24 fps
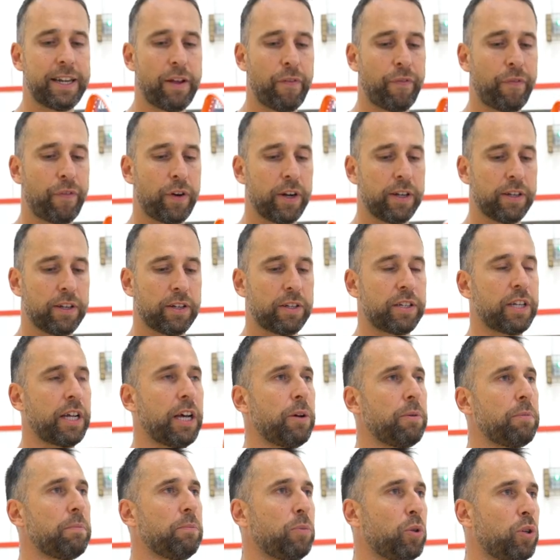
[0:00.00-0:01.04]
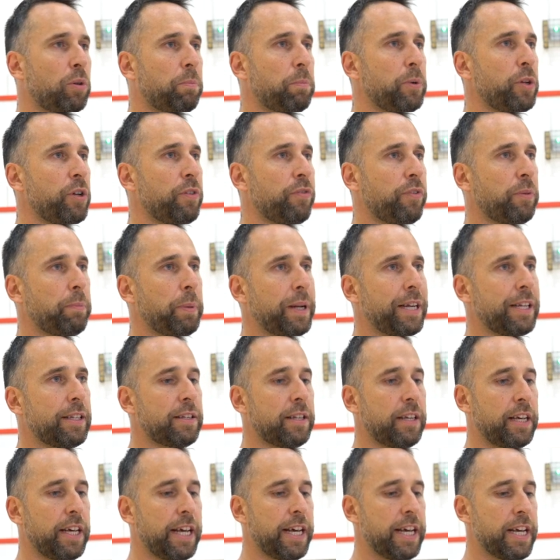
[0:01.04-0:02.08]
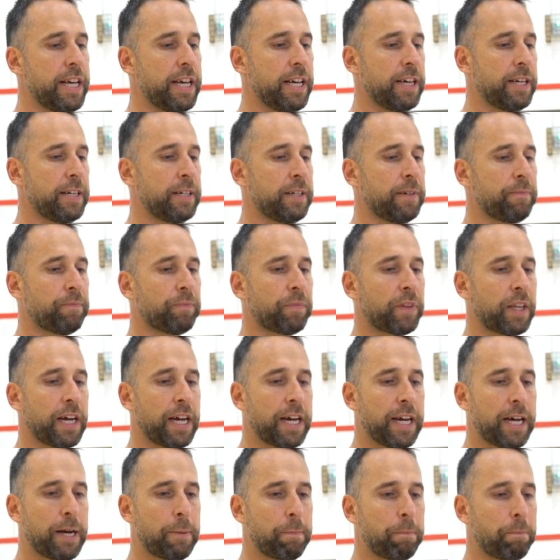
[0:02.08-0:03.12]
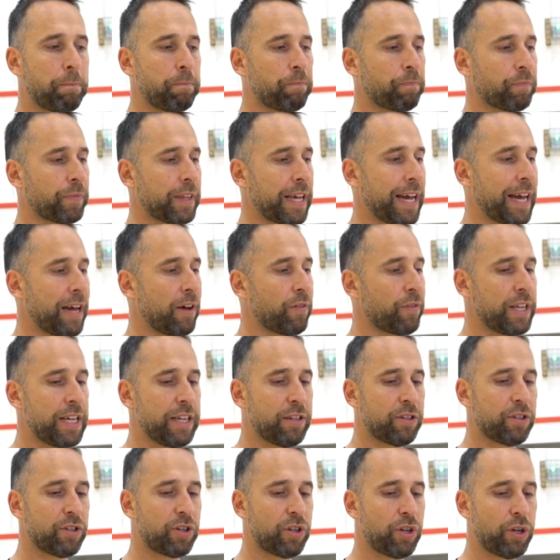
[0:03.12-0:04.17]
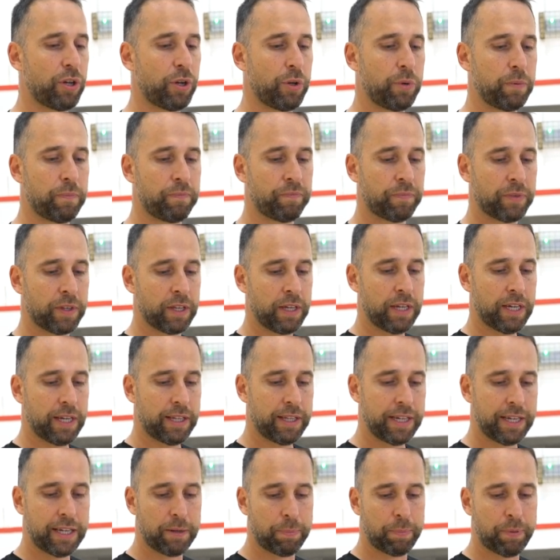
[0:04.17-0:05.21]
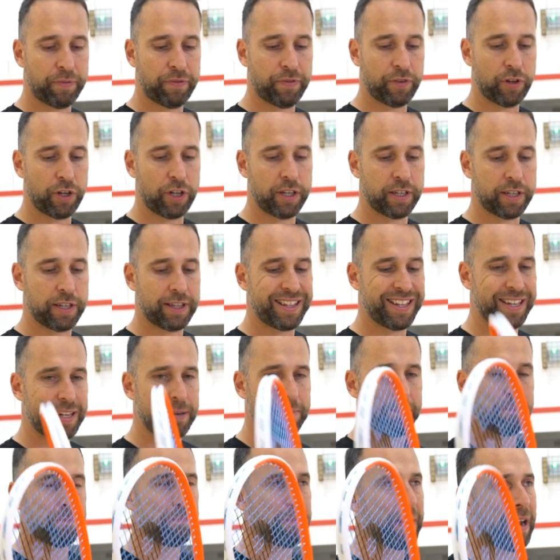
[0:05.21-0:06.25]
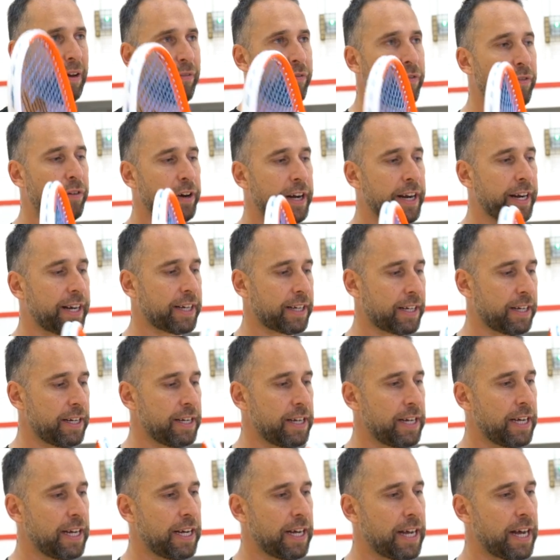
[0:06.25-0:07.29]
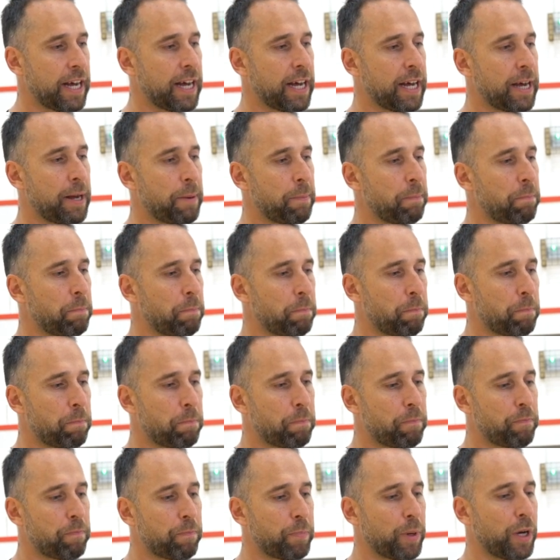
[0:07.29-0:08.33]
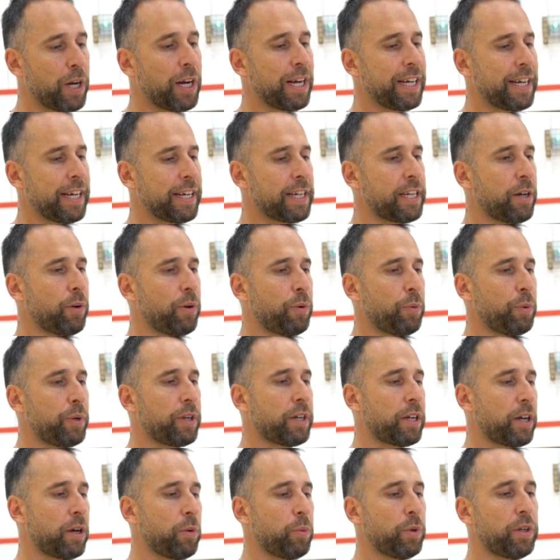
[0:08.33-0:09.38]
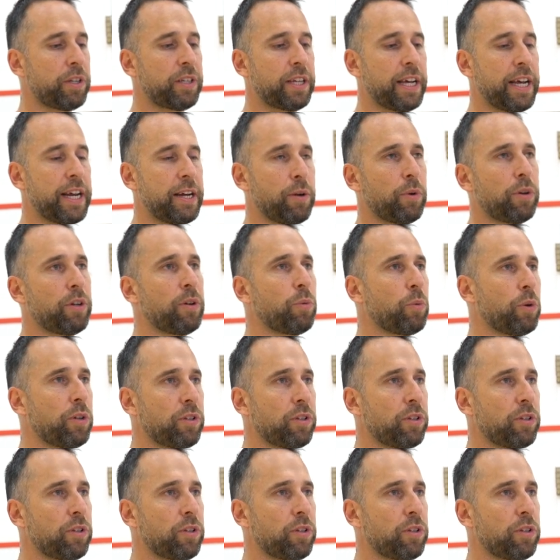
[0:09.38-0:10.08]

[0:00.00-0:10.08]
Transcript: different. So more maneuverability. Out of these two, I think I preferred the Maverick. But like, you know, I would say anyone that